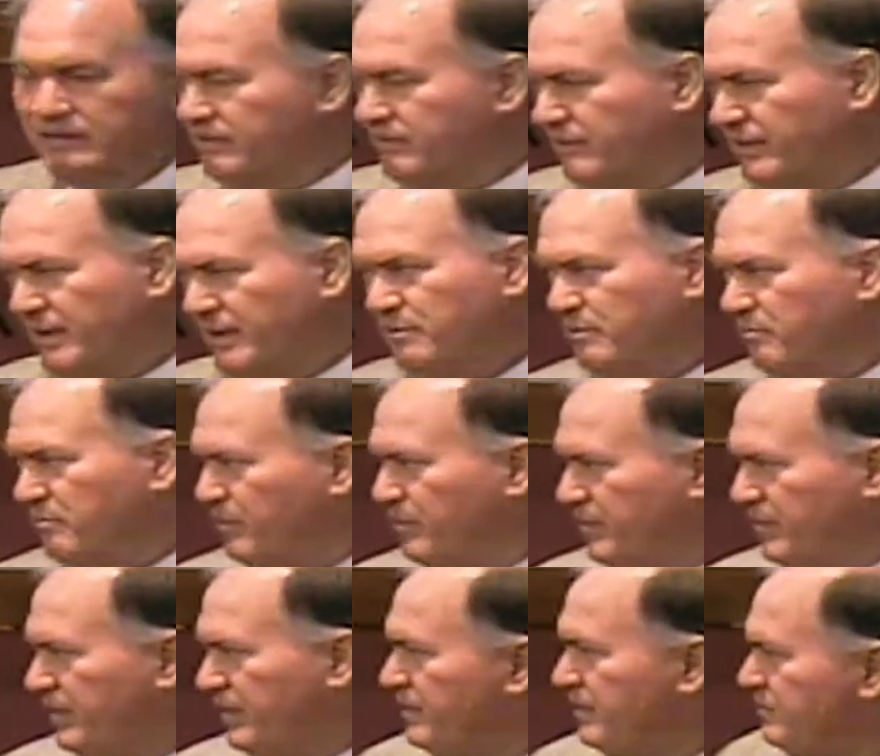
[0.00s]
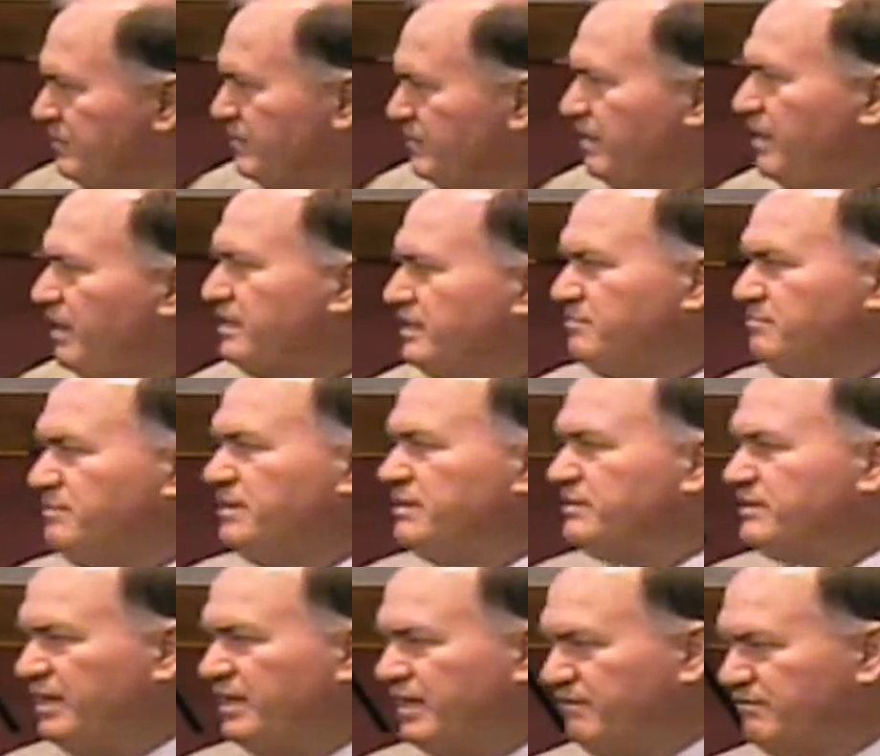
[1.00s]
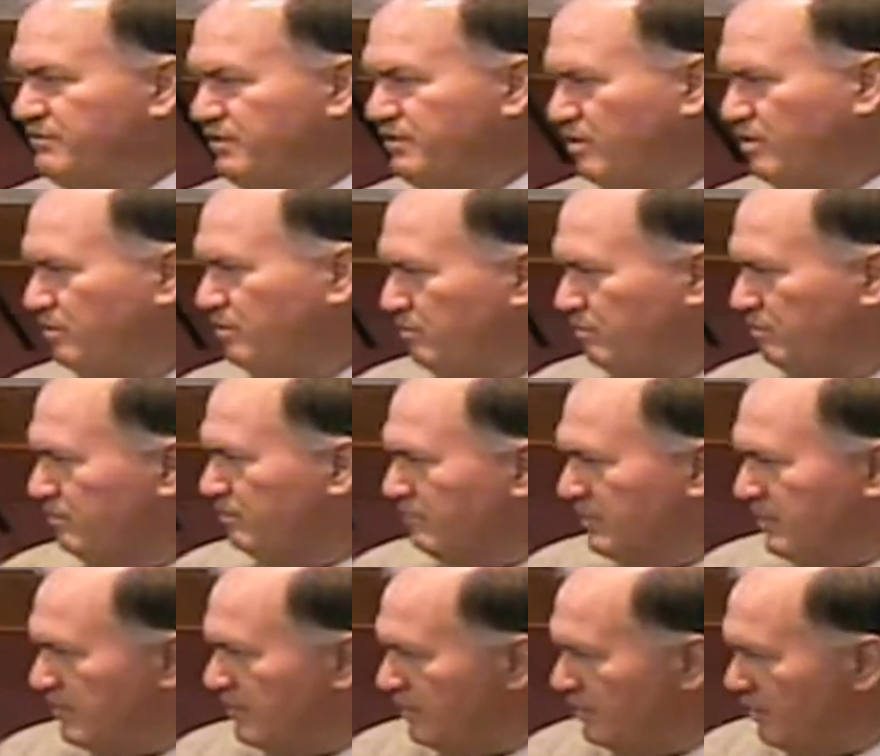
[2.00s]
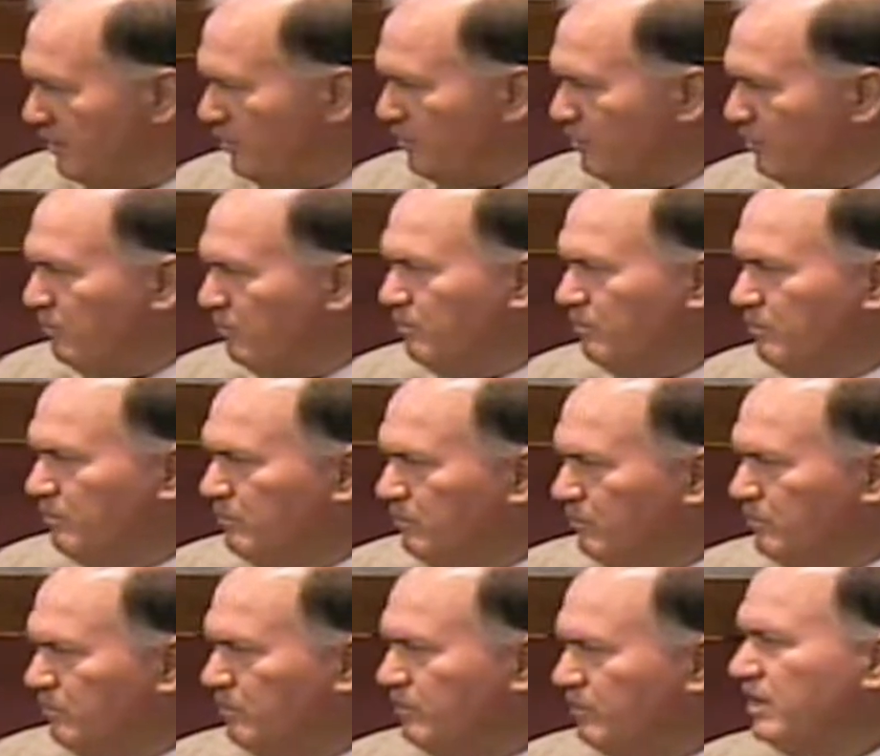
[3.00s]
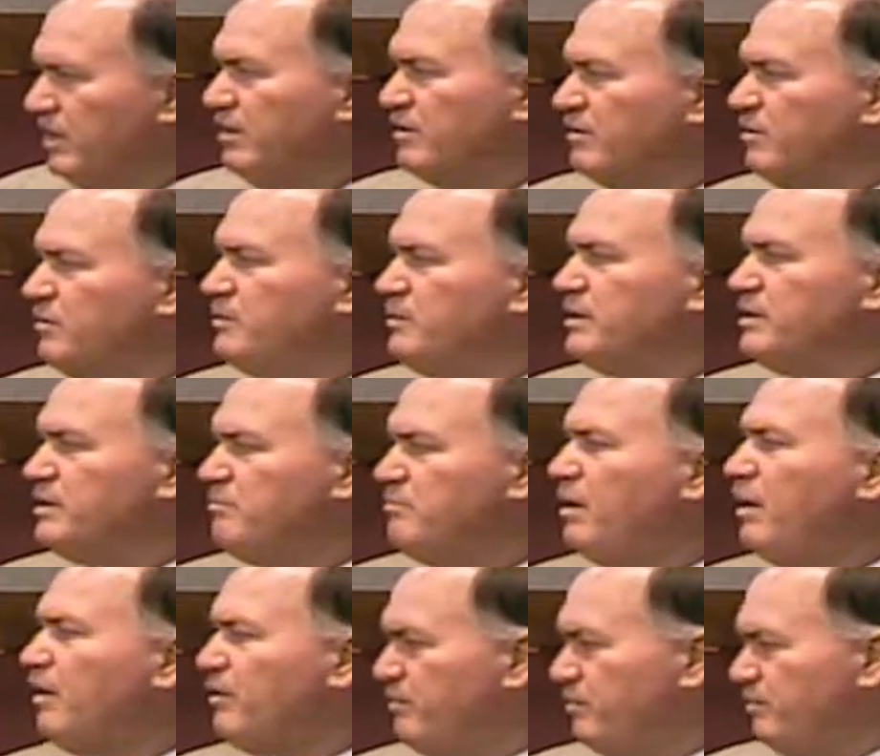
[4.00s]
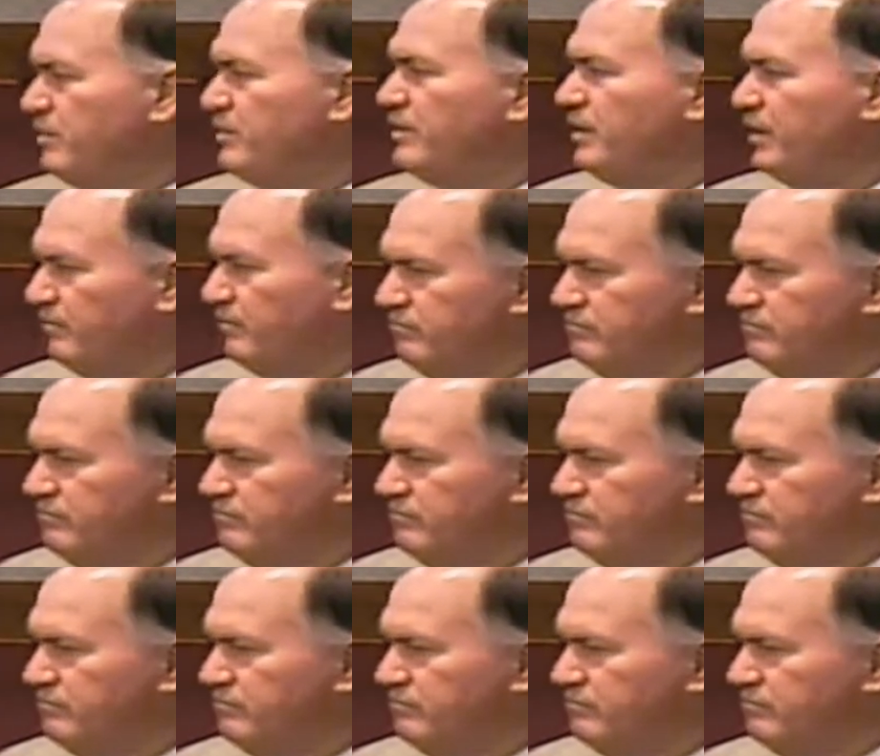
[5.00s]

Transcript: they were predestined not to be saved, so, you know, we're not going to really bother with them.